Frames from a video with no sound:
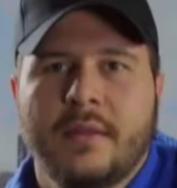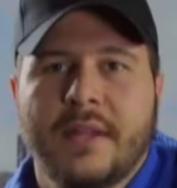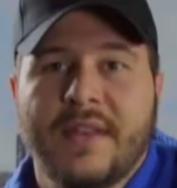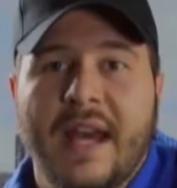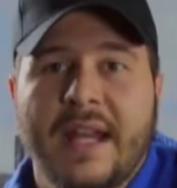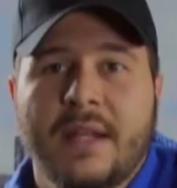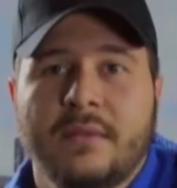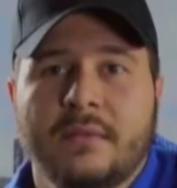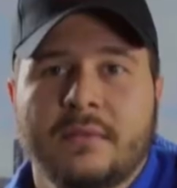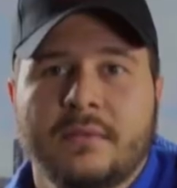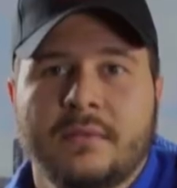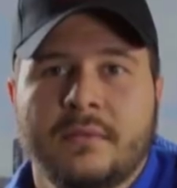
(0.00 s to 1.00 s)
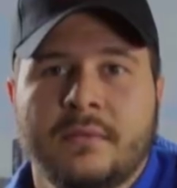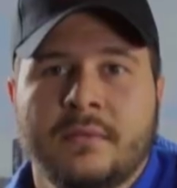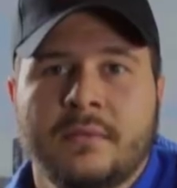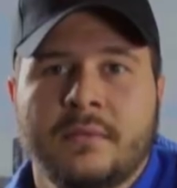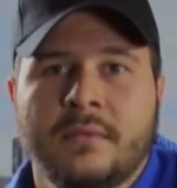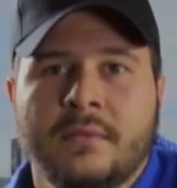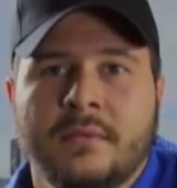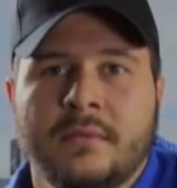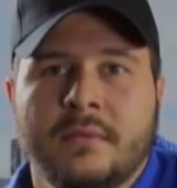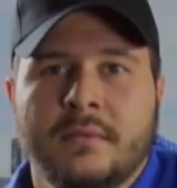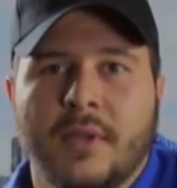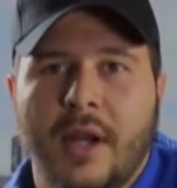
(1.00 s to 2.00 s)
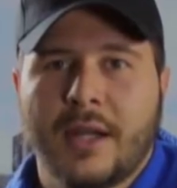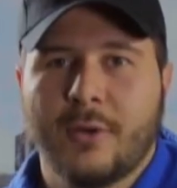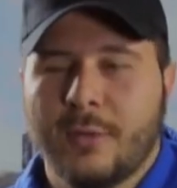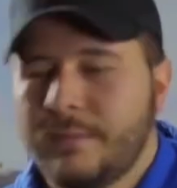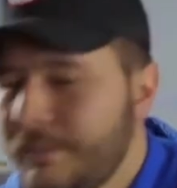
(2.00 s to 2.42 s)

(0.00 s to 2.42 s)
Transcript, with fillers: Is that it? Yeah, we're done. All right, cool.